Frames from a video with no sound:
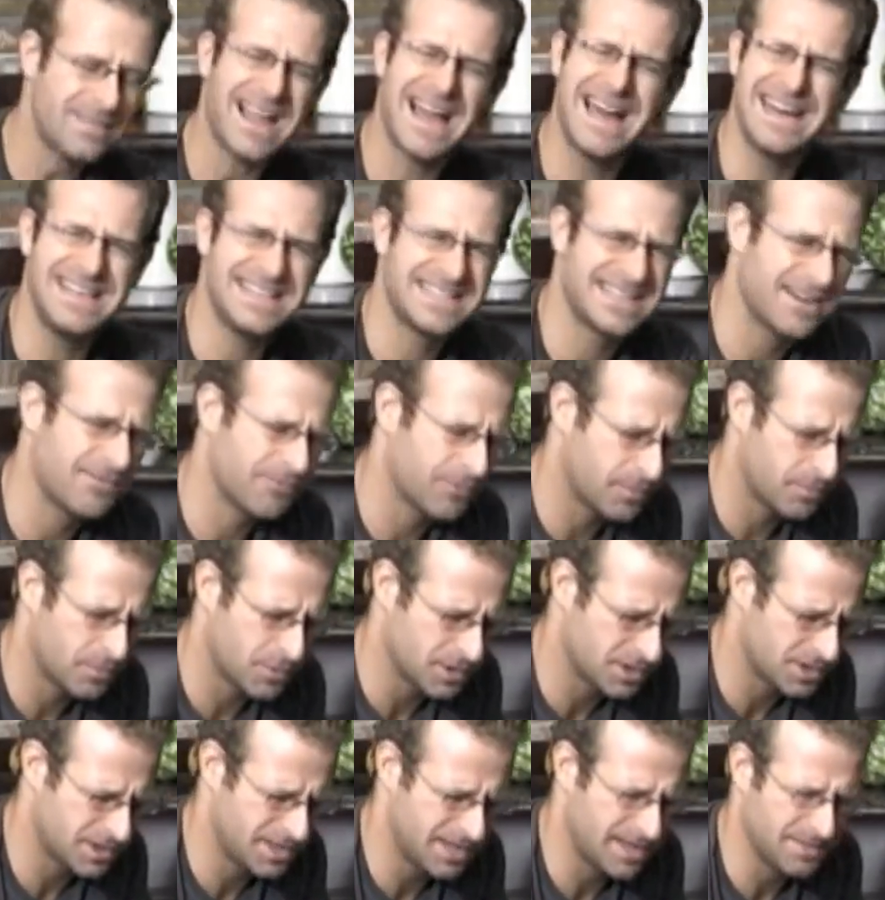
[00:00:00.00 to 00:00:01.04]
I need to have one
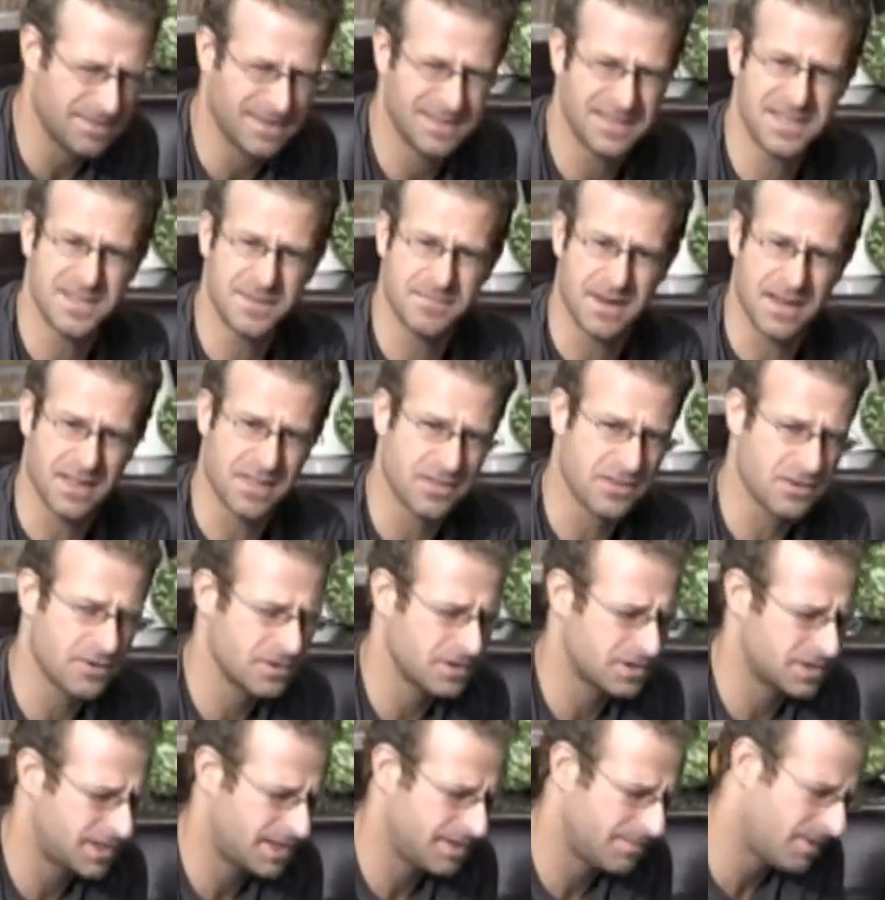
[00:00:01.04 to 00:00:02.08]
more sip. This is my
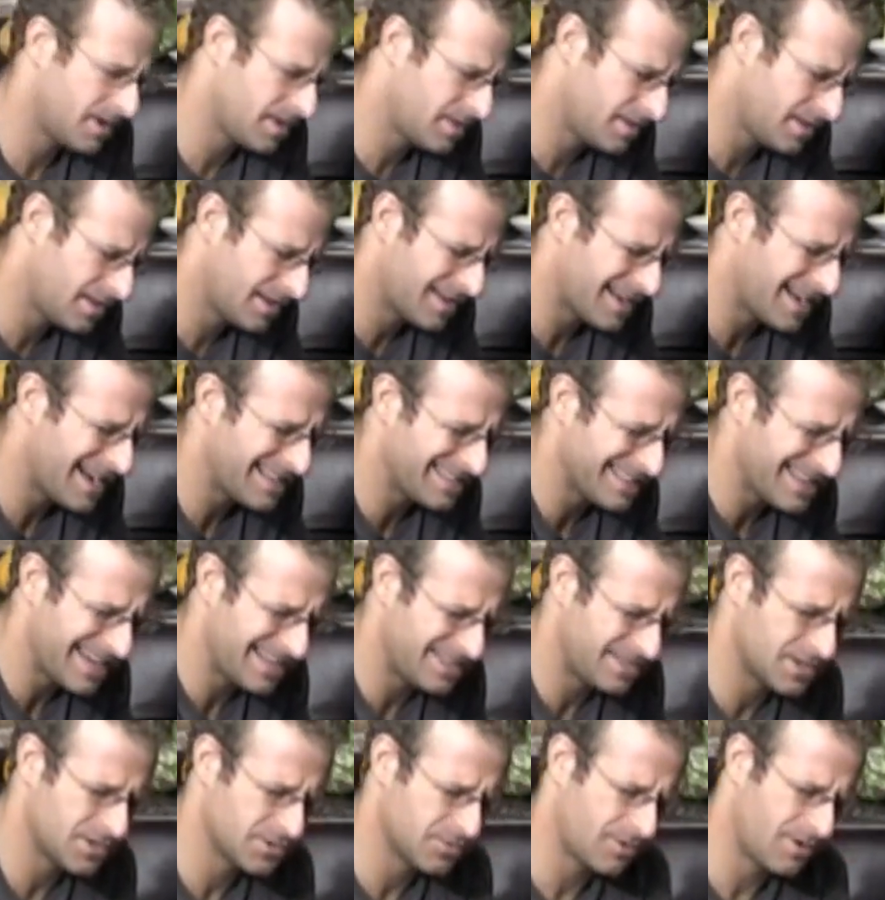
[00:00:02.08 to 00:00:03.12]
third sip, I think. I
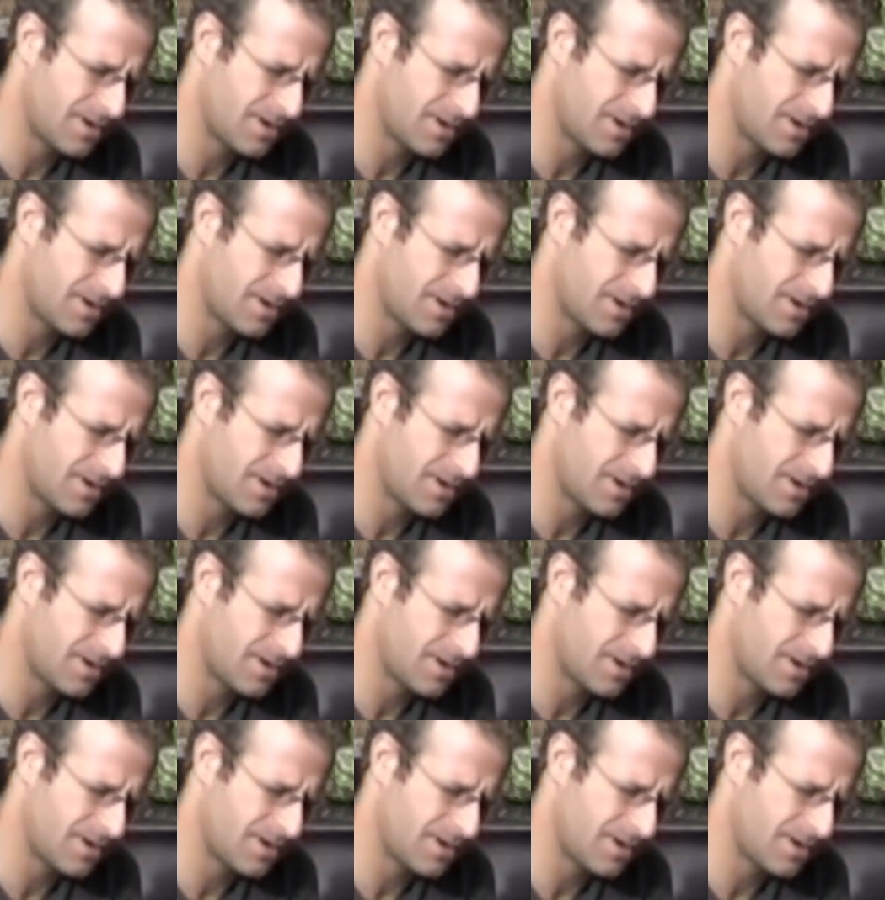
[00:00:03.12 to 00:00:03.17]
like this